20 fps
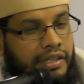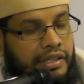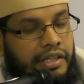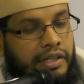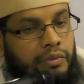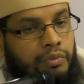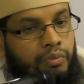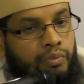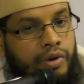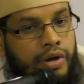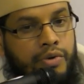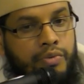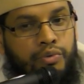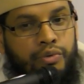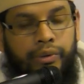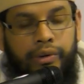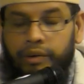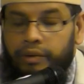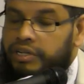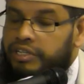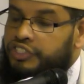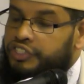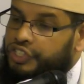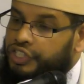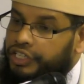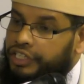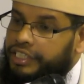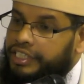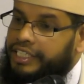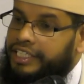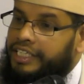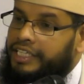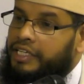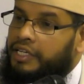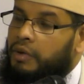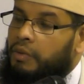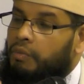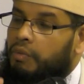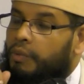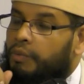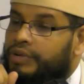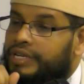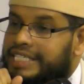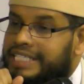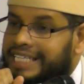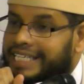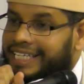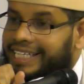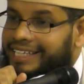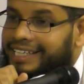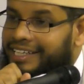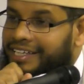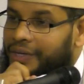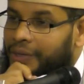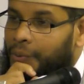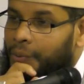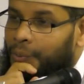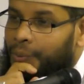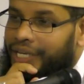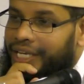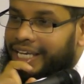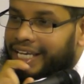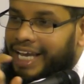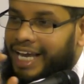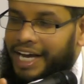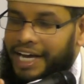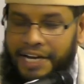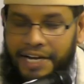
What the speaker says: that when we were on journey, what we did, we